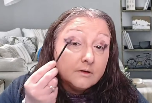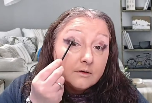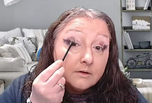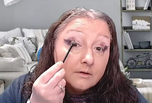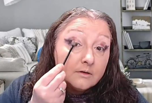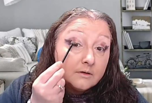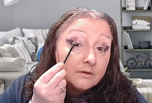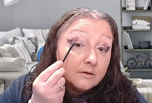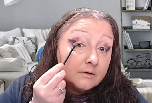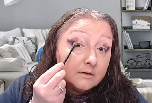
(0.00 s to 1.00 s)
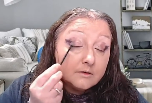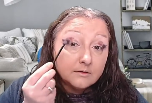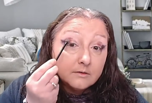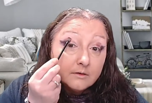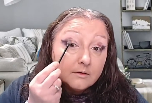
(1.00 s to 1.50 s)

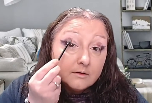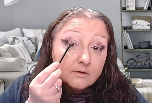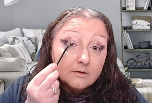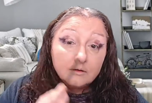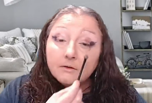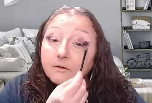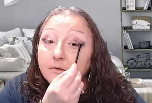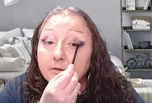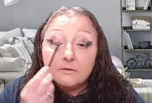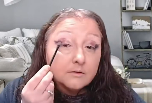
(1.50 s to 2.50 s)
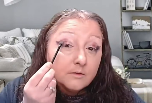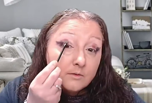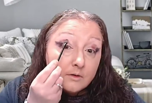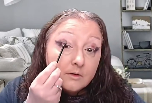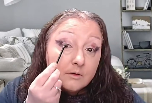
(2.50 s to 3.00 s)

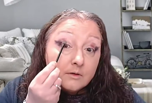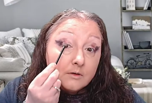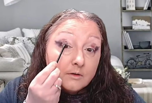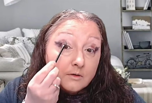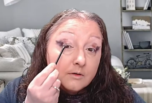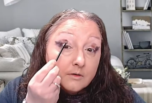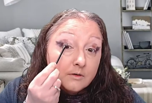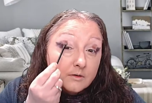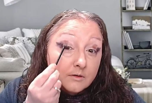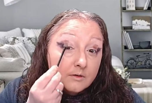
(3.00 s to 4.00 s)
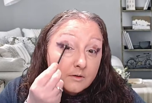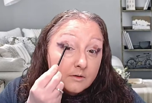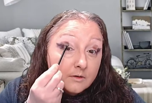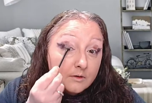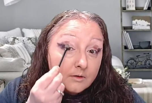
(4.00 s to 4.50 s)

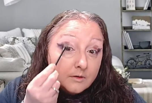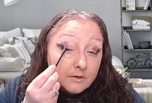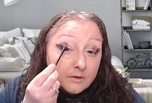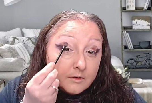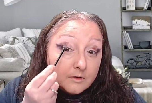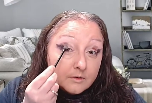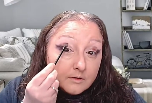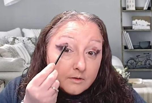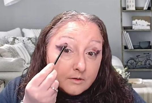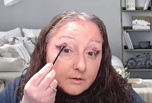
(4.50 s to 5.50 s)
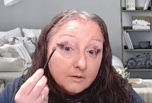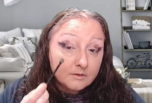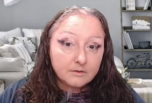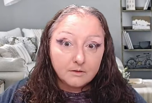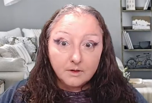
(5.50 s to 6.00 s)
No one is speaking in this clip.